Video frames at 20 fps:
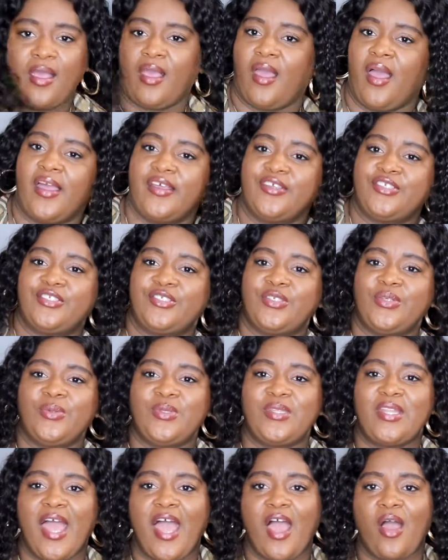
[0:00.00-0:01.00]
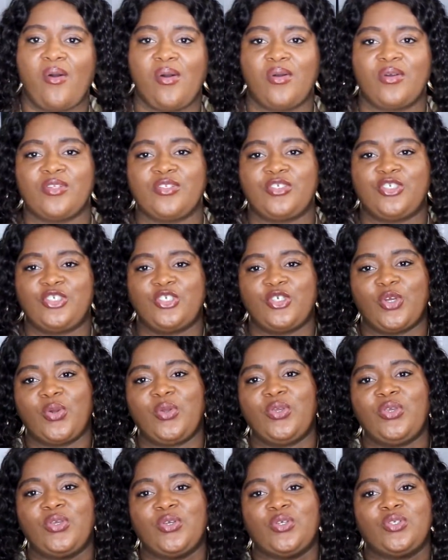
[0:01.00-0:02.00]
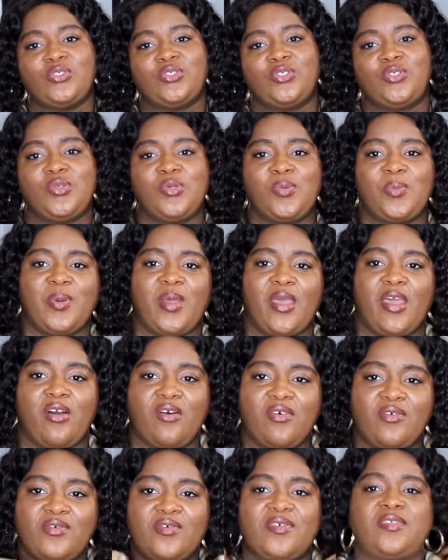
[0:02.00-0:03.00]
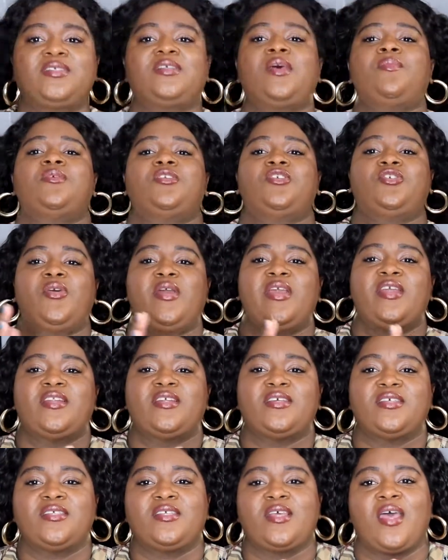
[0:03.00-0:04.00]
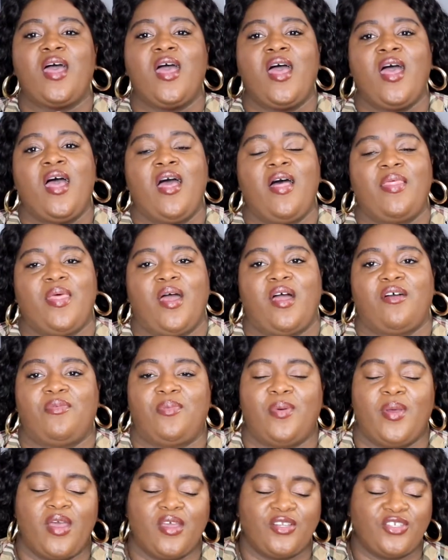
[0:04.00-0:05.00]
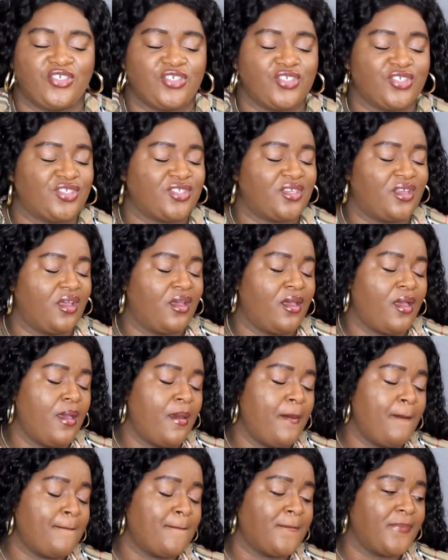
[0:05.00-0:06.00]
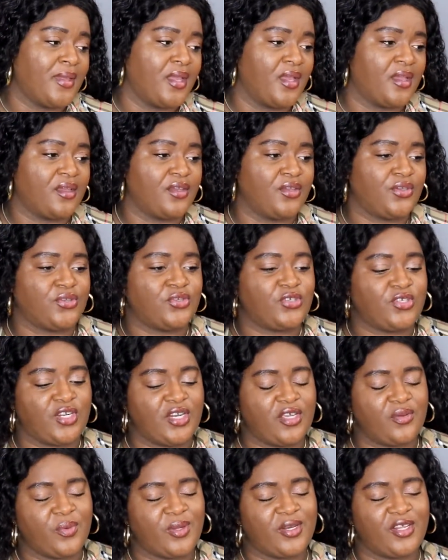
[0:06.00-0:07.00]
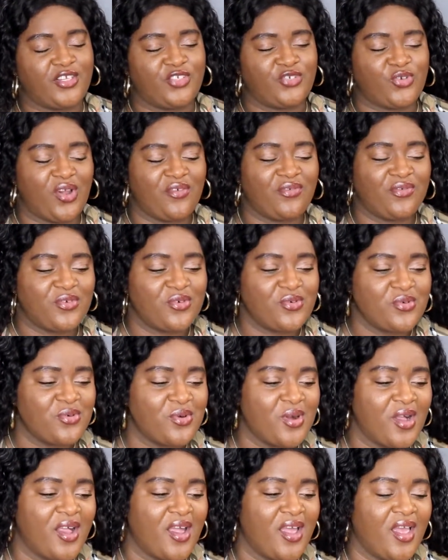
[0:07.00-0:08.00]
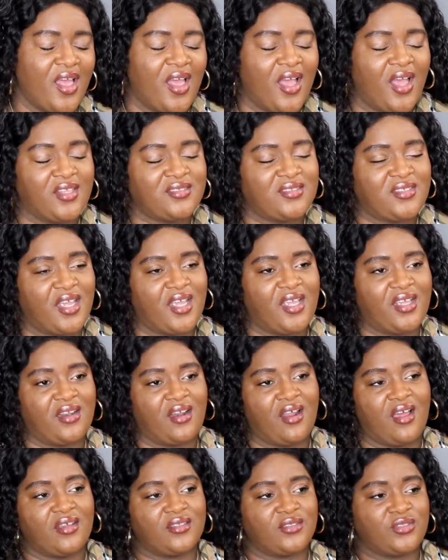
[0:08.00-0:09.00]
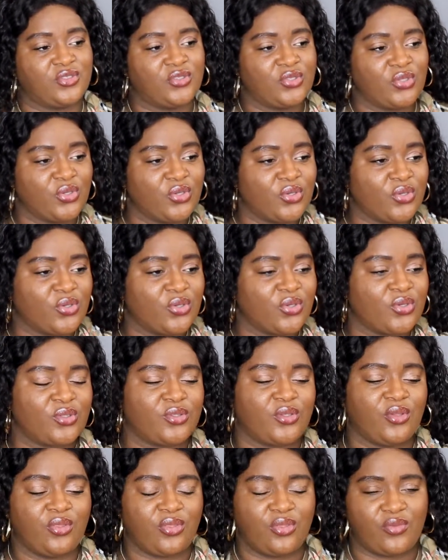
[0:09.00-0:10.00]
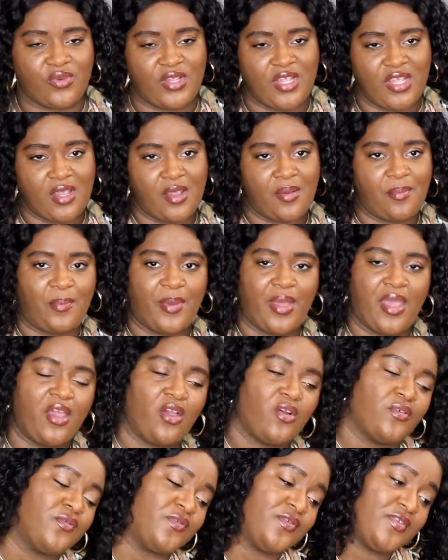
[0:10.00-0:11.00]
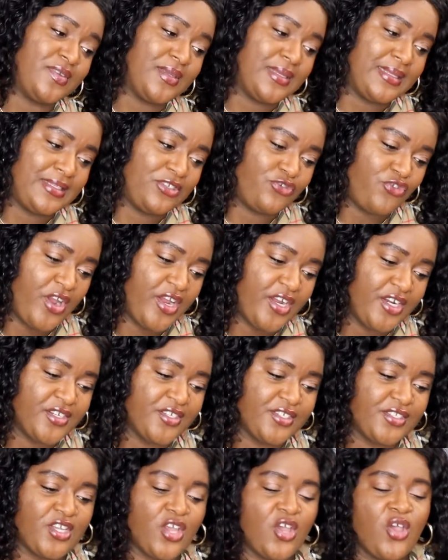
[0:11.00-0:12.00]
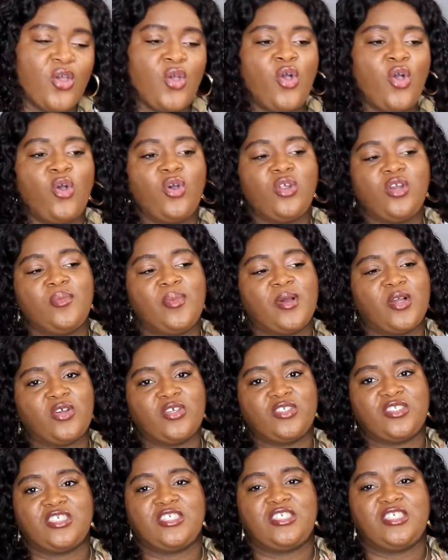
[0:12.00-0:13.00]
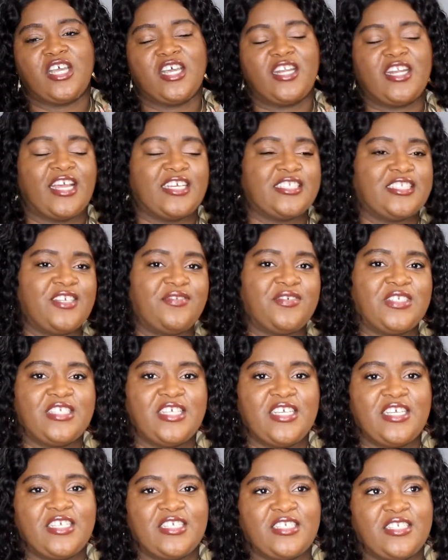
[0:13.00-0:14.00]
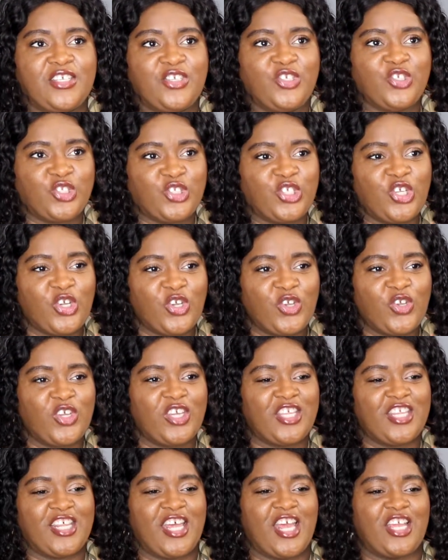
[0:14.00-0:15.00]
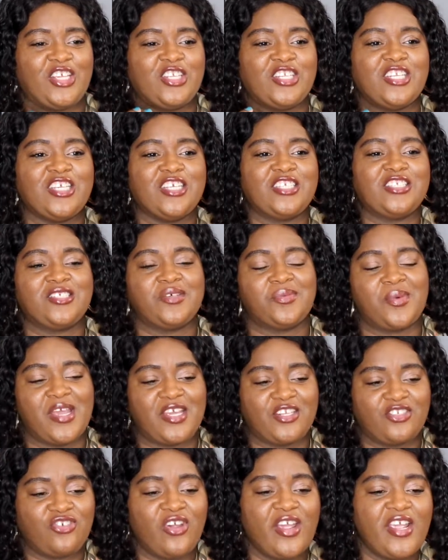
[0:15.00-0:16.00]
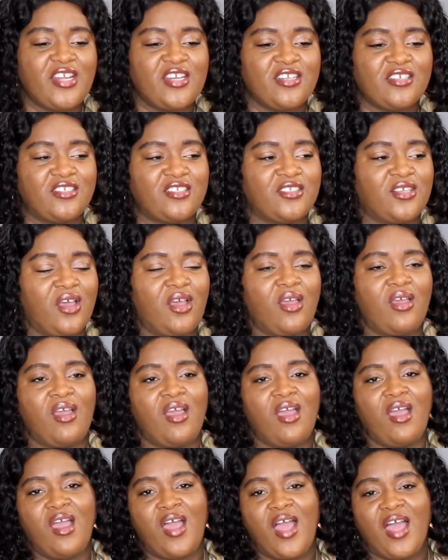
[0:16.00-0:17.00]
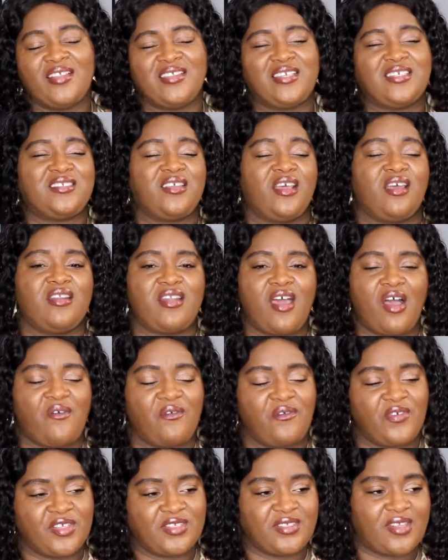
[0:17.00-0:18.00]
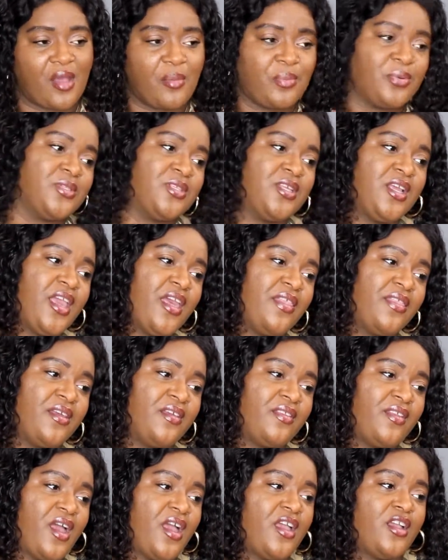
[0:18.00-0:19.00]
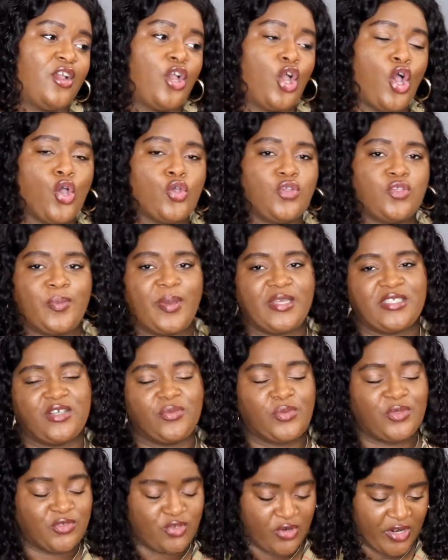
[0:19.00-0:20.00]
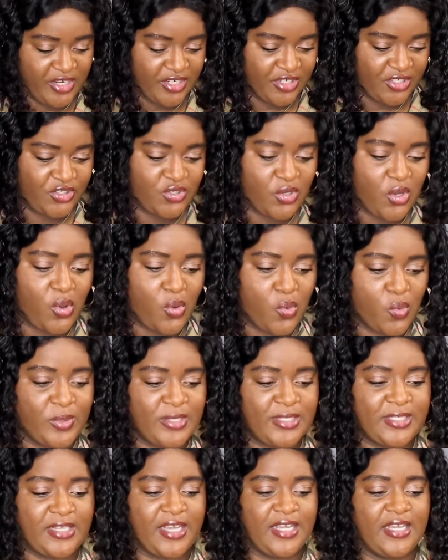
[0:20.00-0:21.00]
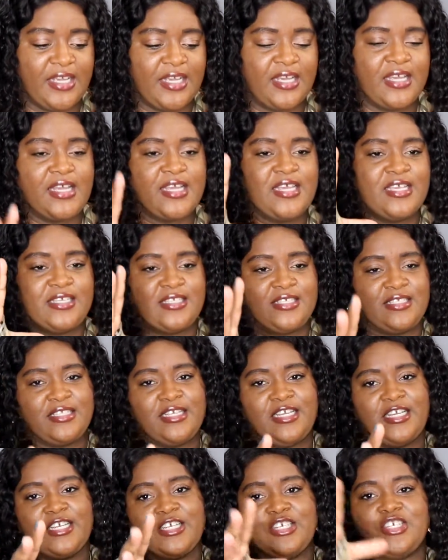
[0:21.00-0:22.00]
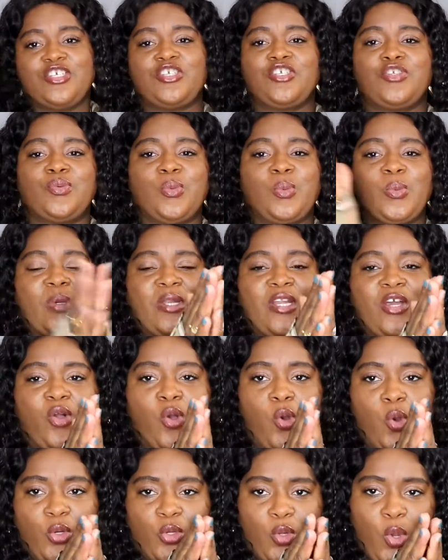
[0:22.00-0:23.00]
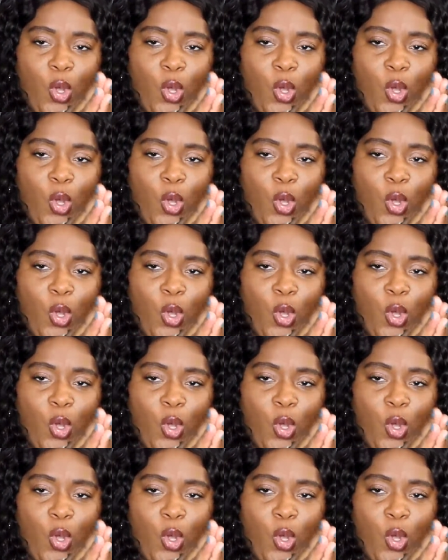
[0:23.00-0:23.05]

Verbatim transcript: Guys, so now I'm going to show you two pair of summer trainers that I've purchased. Um, Usually when I travel, I take like two to three pair of trainers only because there's certain activities that you do that you need to wear trainers so and there's certain outfits that I put together that goes better with trainers so I always take sneakers when I go on